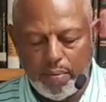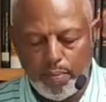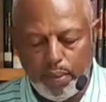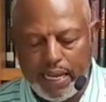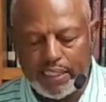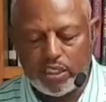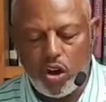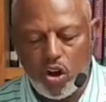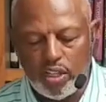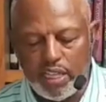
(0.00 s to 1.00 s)
Blessed
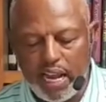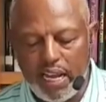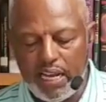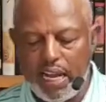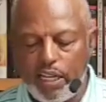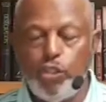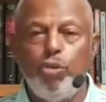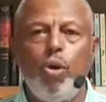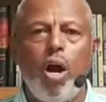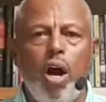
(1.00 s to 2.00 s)
are they that
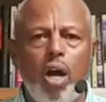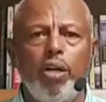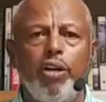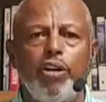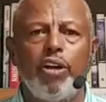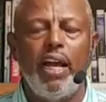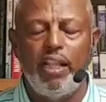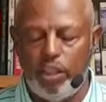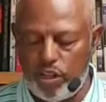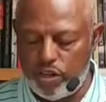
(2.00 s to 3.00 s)
do hunger
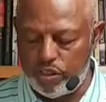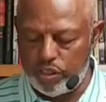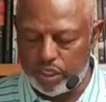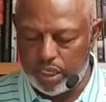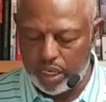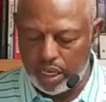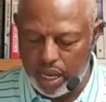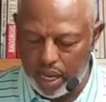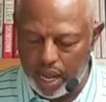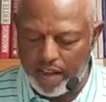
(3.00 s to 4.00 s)
and thirst
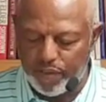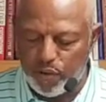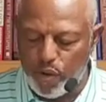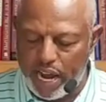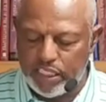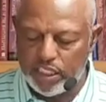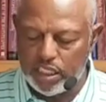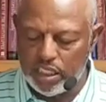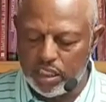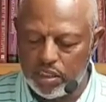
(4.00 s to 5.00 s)
after
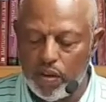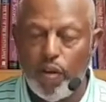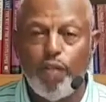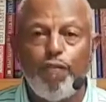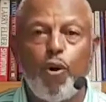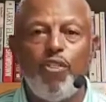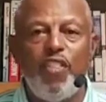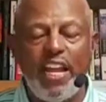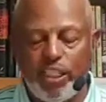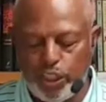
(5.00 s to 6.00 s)
righteousness, for
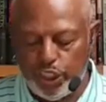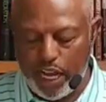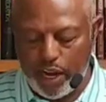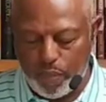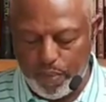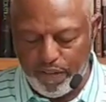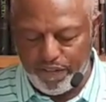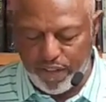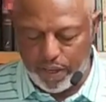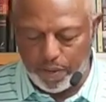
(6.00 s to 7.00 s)
they shall be
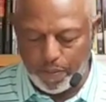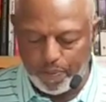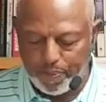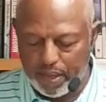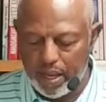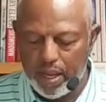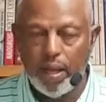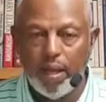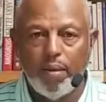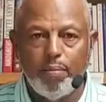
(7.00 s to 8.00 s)
filled.
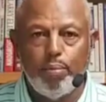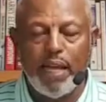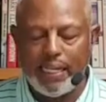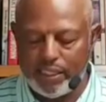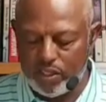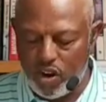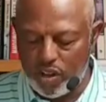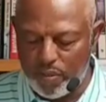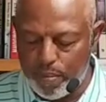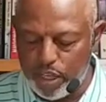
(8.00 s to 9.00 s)
Blessed are
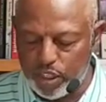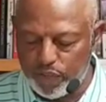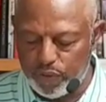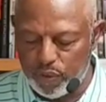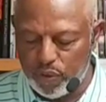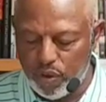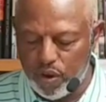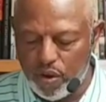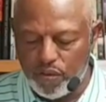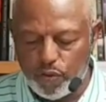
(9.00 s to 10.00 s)
the merciful
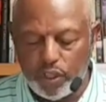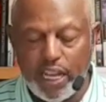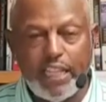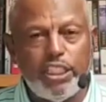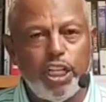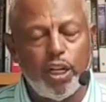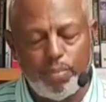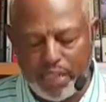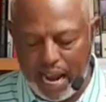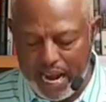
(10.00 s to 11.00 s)
for they shall
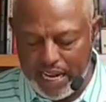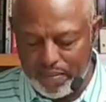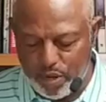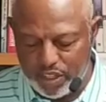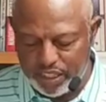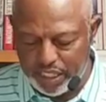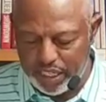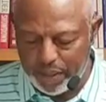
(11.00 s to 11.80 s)
obtain mercy.